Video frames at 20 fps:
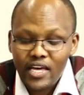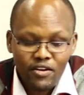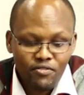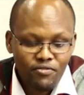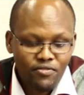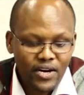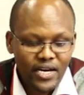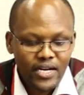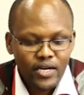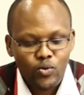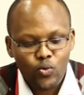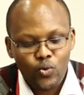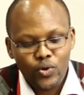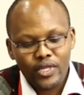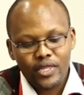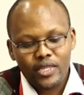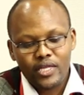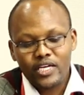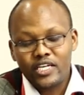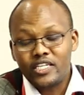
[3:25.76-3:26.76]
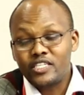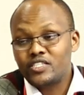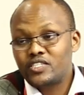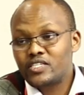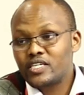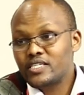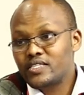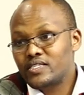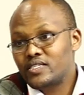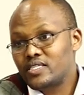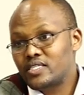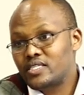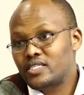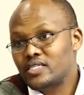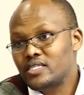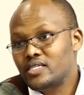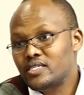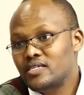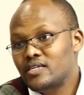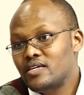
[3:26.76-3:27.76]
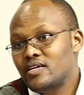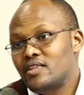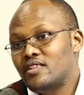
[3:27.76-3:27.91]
They vary with intensity,